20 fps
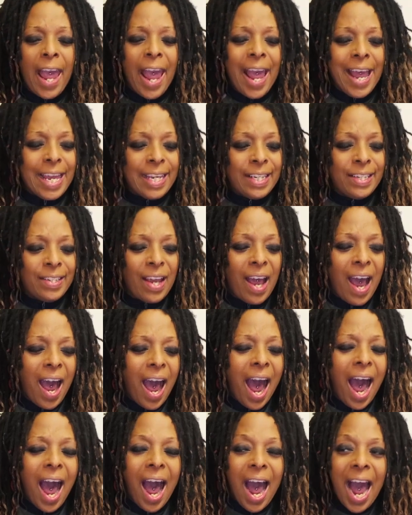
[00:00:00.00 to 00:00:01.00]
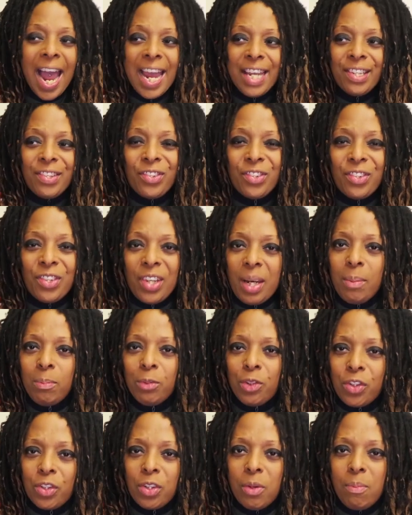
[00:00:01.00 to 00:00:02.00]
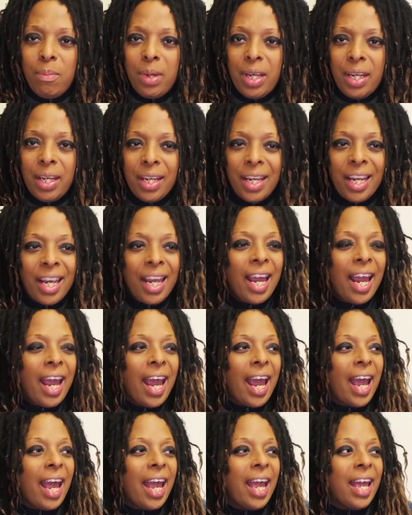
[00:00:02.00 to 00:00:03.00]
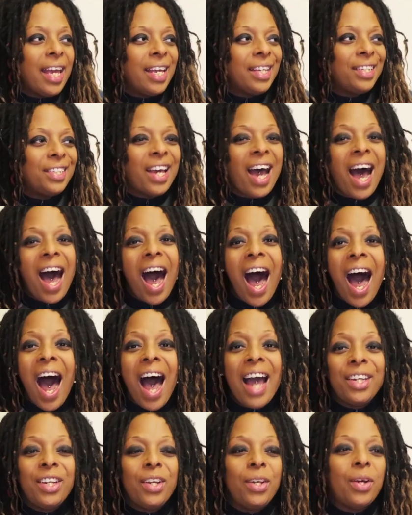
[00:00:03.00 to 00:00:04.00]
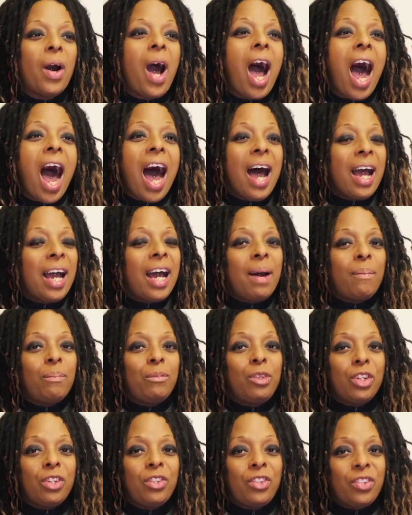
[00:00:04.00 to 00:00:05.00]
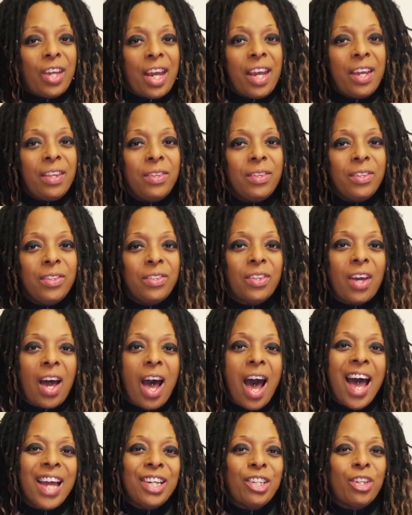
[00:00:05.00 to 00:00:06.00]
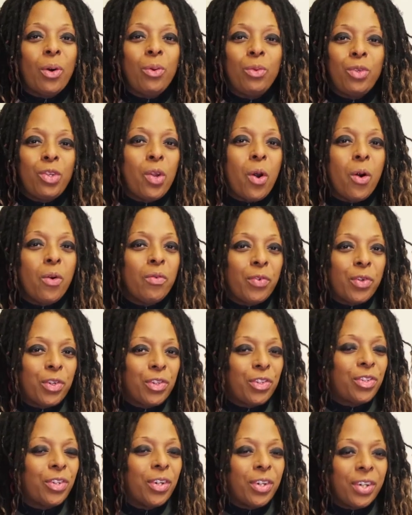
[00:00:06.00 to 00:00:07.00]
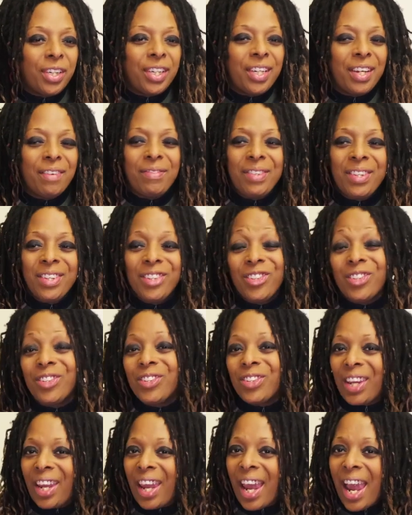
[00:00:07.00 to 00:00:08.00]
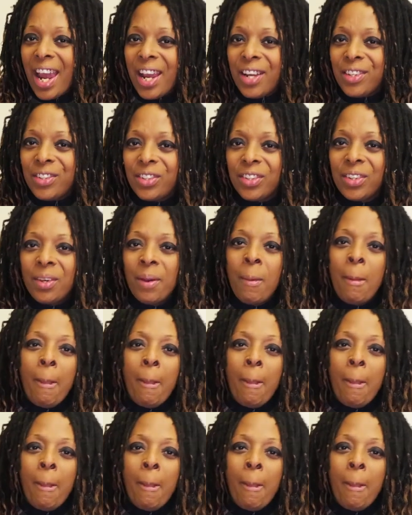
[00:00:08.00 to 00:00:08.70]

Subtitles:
and it seems to me, and you know, I'm just saying this, I don't know for certain if this is the case,